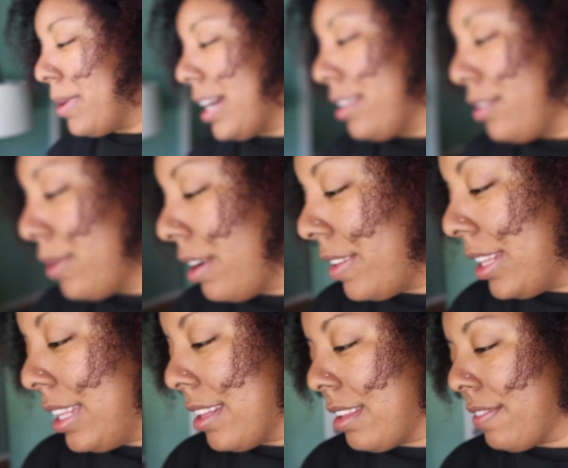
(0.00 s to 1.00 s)
but I do have a
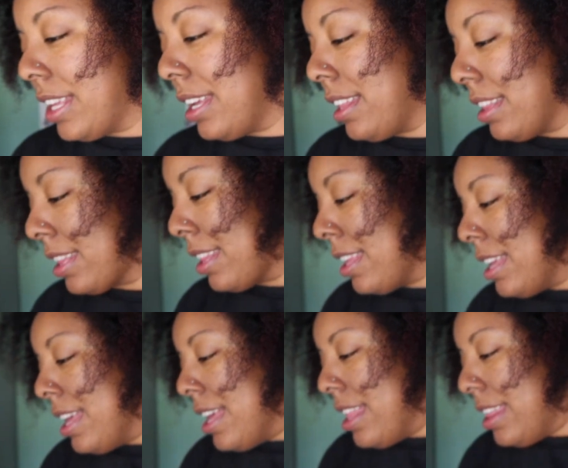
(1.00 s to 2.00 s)
list of things
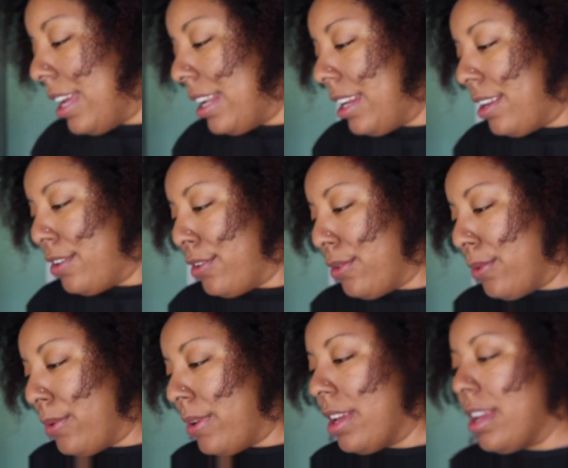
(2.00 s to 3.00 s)
that I need to
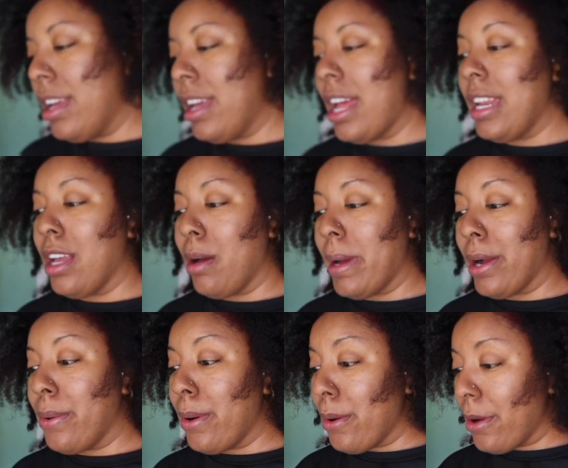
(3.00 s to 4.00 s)
do. I need to go by
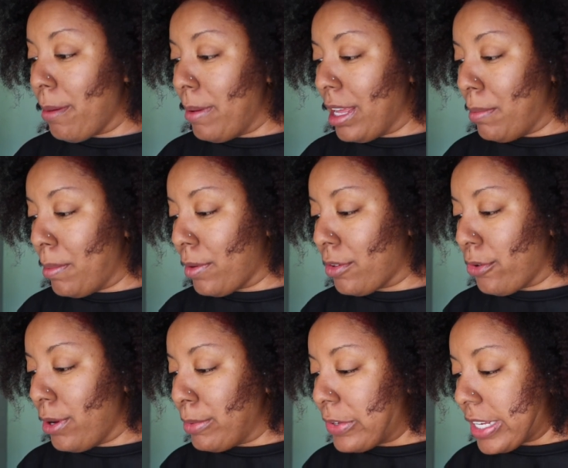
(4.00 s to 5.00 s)
Kroger, pick up the
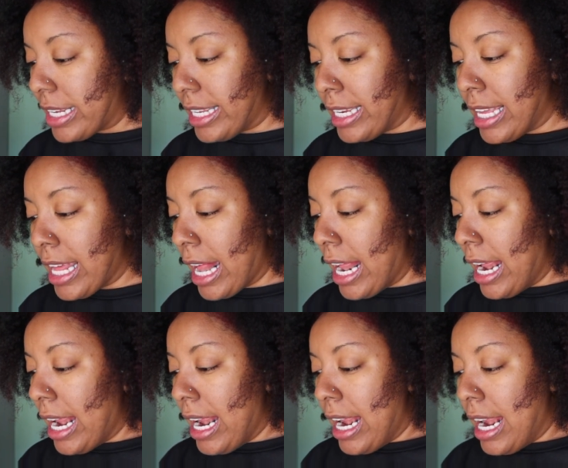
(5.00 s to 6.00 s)
prescription.
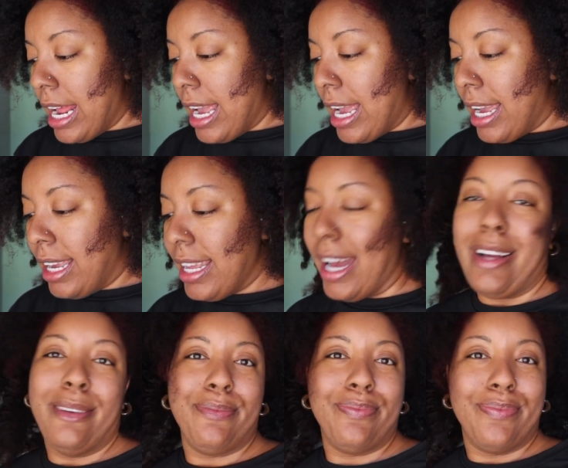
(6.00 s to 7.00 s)
Yeah.
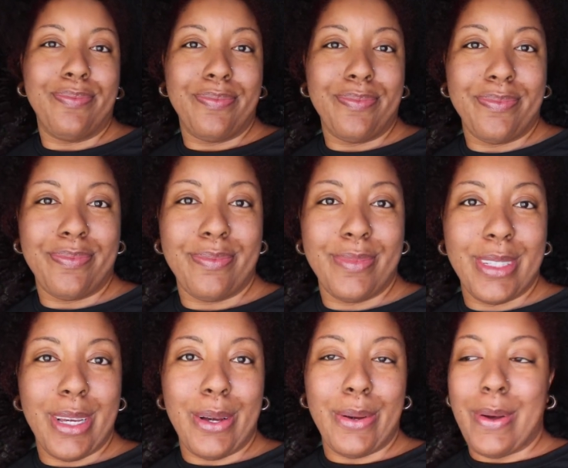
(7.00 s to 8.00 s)

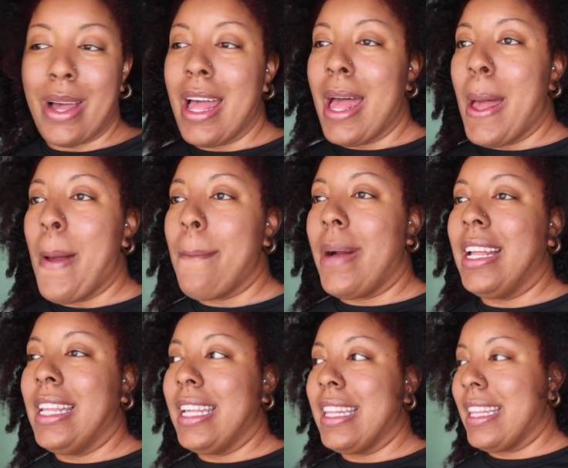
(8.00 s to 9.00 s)
So
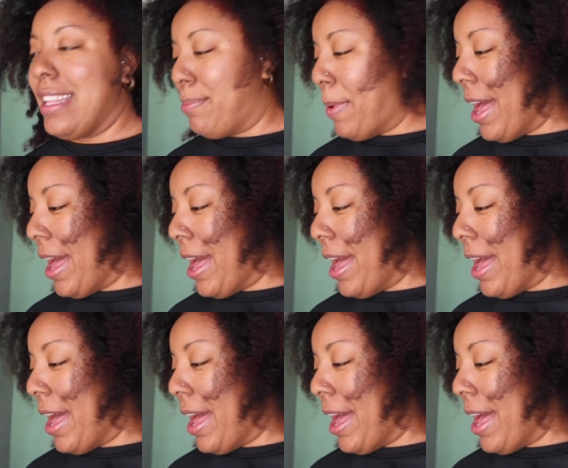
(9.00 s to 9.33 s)
my list is